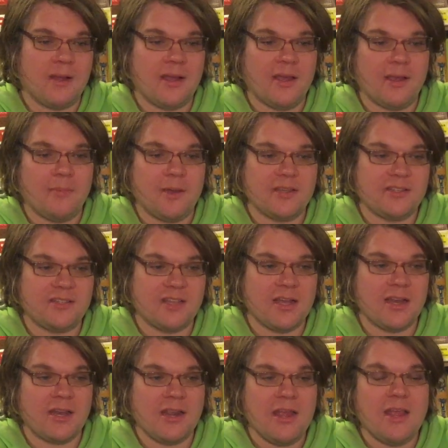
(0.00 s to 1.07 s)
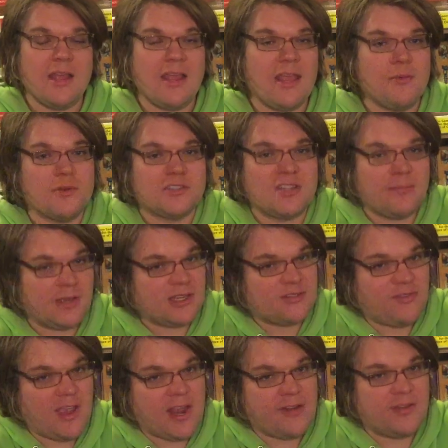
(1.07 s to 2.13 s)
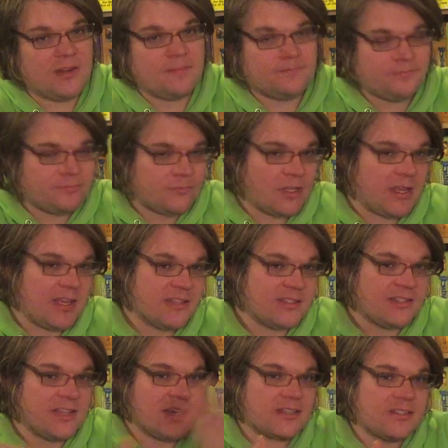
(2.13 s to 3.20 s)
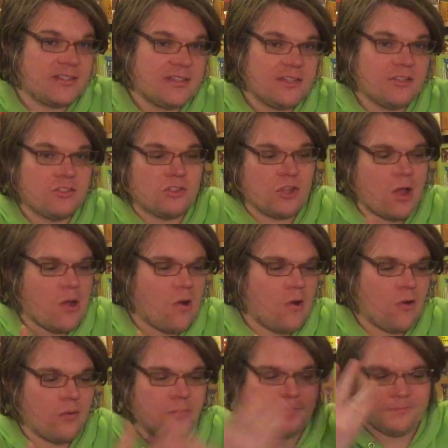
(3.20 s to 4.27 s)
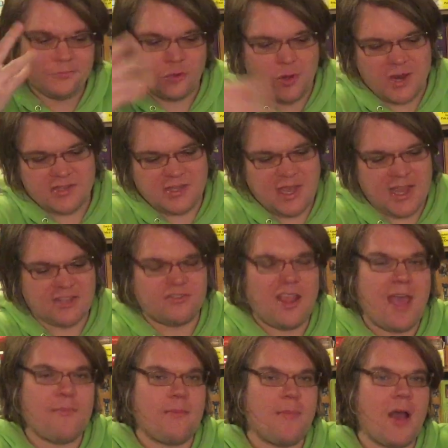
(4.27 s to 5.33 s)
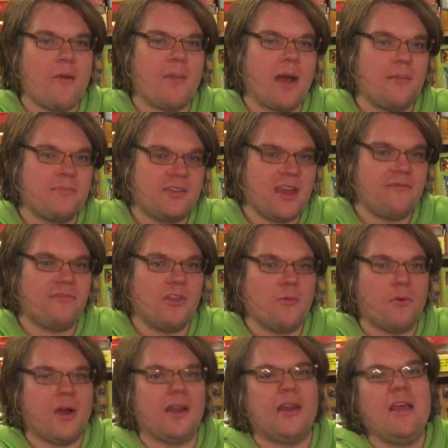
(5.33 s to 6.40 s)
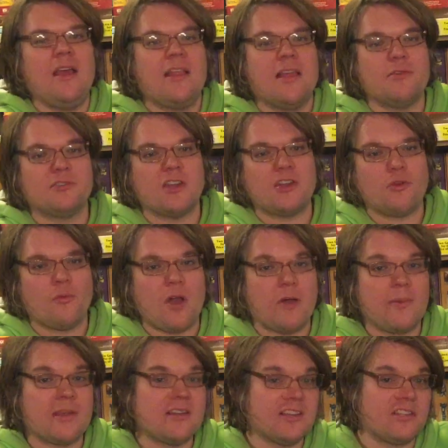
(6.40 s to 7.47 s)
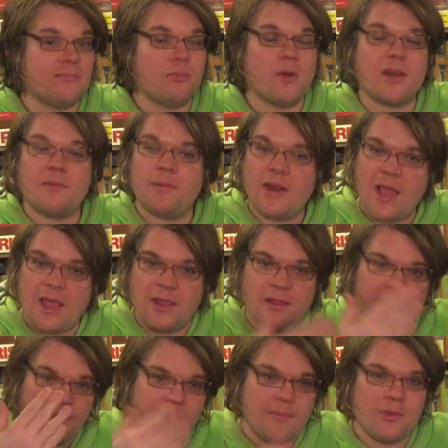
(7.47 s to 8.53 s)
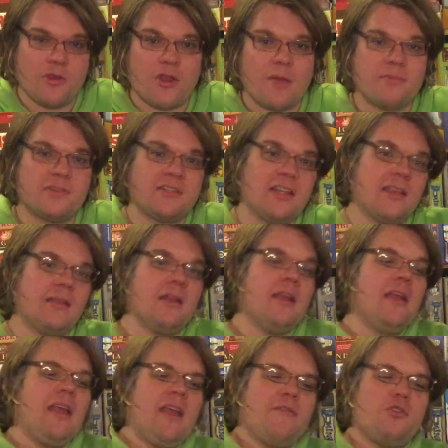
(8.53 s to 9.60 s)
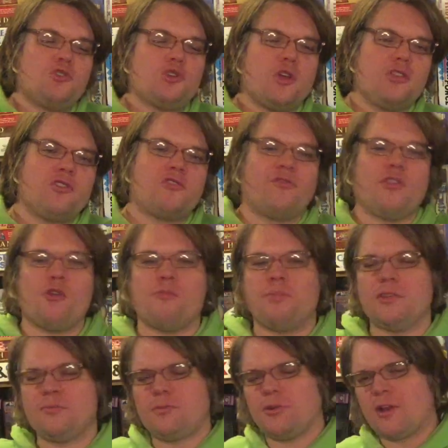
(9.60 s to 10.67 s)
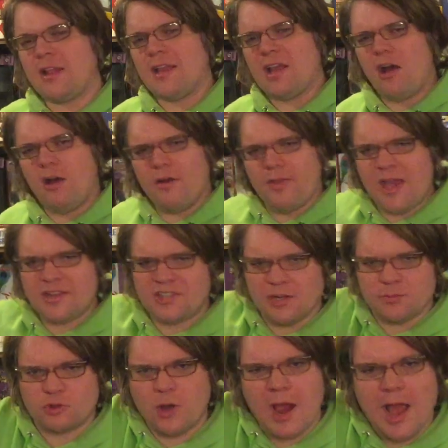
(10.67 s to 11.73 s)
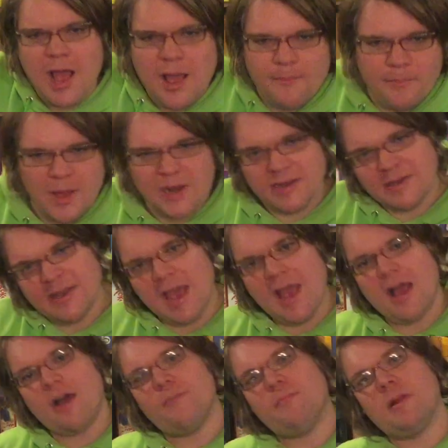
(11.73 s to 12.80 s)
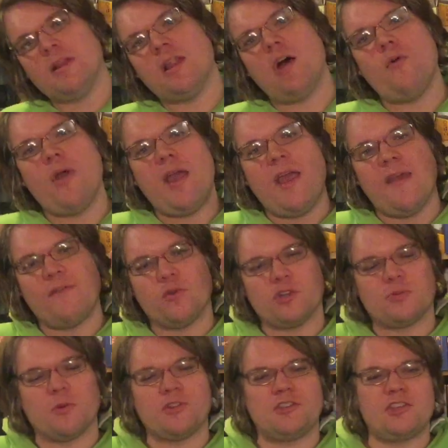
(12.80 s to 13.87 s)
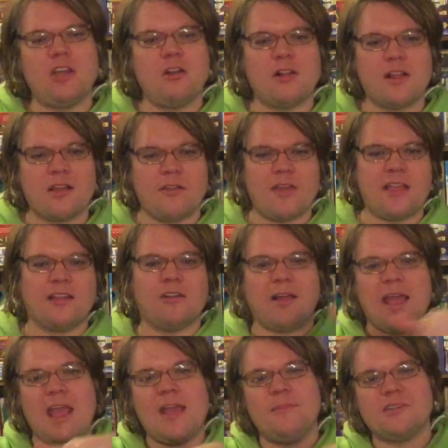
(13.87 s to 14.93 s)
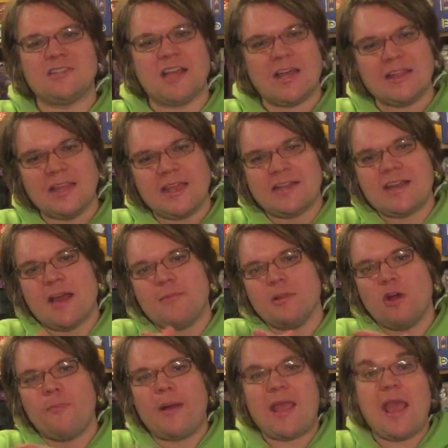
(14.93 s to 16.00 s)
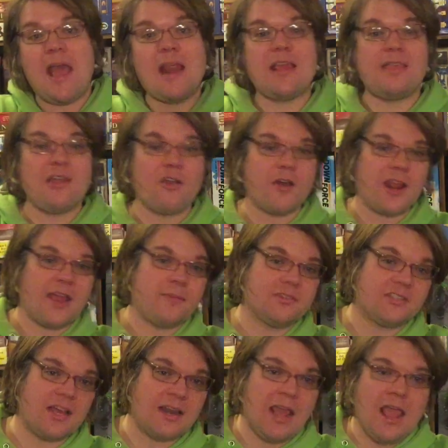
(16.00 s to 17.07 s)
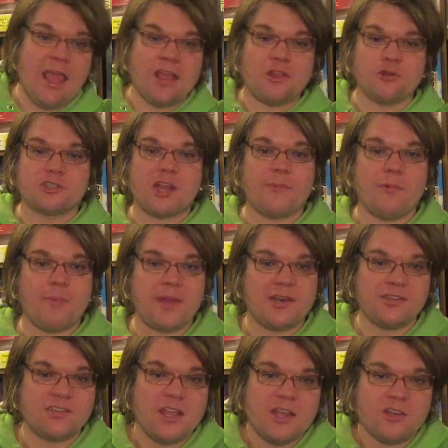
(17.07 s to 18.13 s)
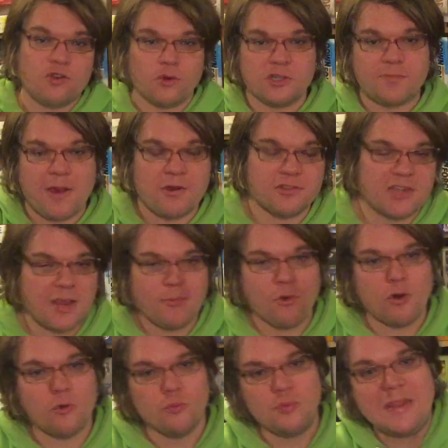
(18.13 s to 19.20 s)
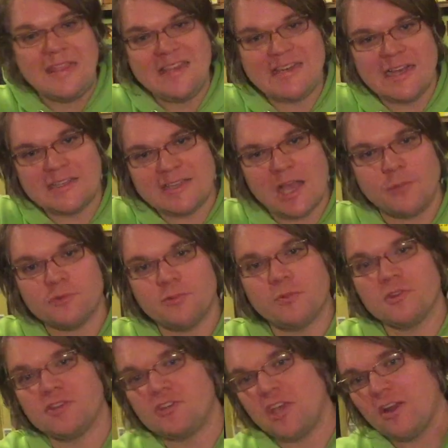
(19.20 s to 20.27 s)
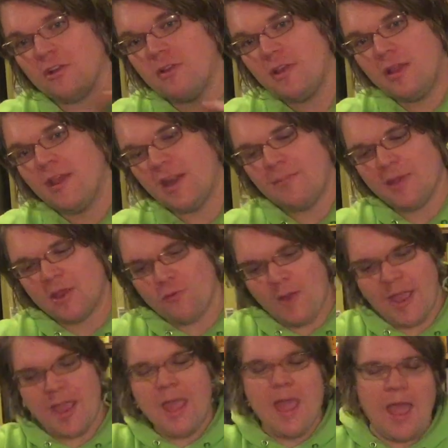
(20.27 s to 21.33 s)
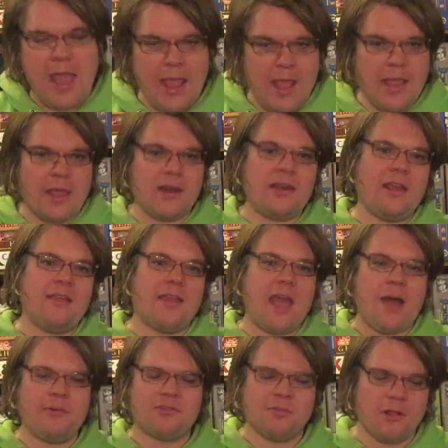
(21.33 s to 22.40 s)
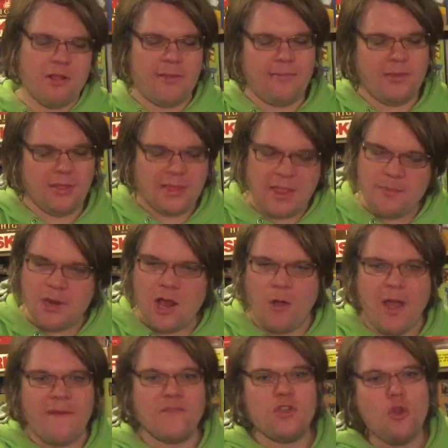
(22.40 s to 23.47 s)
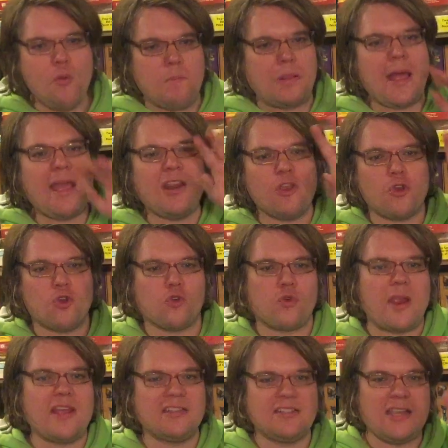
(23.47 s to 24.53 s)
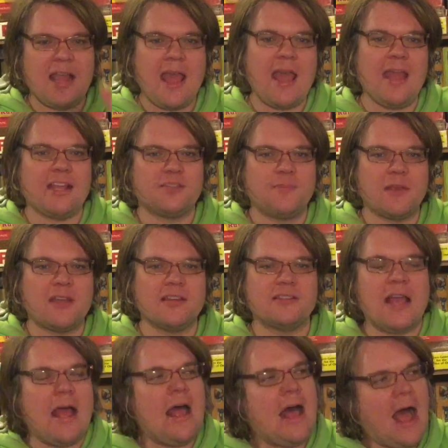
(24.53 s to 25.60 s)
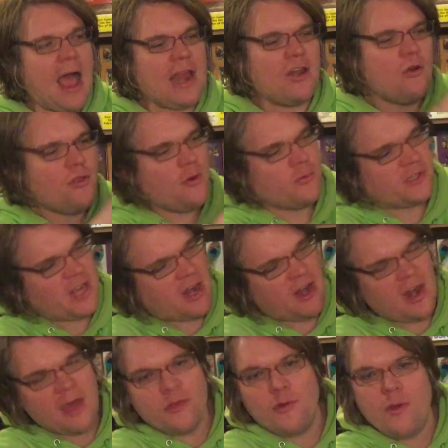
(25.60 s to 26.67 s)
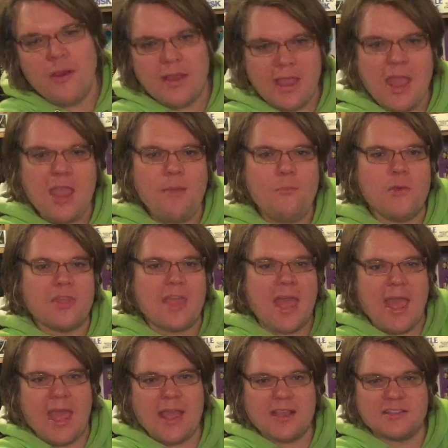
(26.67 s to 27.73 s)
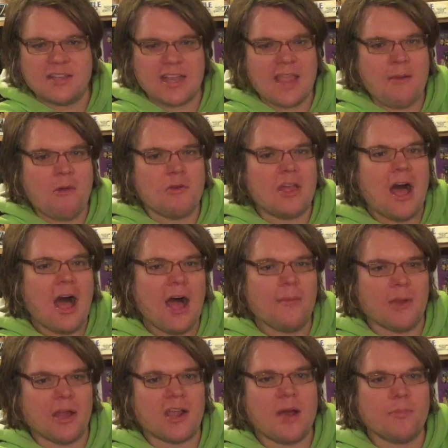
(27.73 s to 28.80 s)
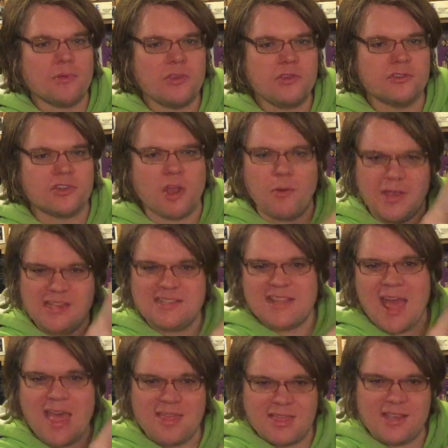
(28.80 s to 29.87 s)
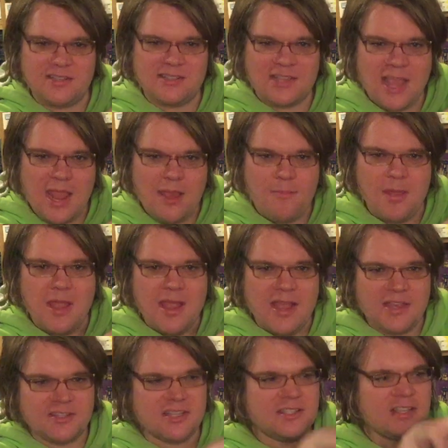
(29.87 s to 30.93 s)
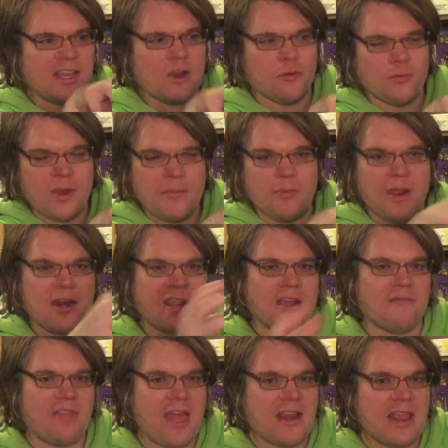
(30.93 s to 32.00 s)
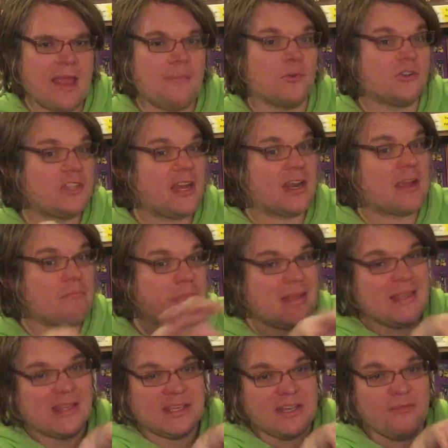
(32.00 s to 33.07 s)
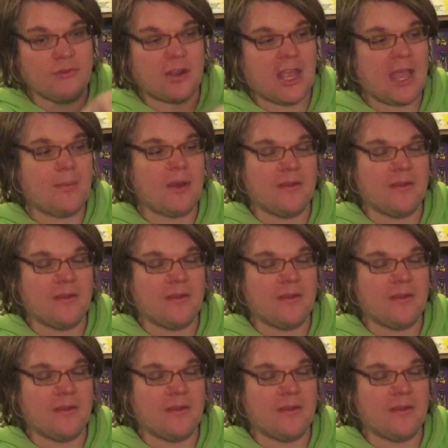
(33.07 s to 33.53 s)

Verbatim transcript: My my son, he wasn't the biggest fan of it. He's six, so Crazy Eggz, Happy Baobab, definitely one that was underwhelming, disappointing, but hey, might be your cup of tea. If you enjoyed this review, please be sure to click on that subscribe button down below. If you want to support the channel, click on that little Amazon link down below. Buy anything on Amazon. Throw us a couple pennies towards Bower's Game Corner. Really does help support the channel in a big way. And in the comments below, let me know, have you played Crazy Eggz? Because... I know there was another game with eggs that came out with Haba a couple of years ago. Is that this game? Is this like a rebranding of that game, or is that a completely different game?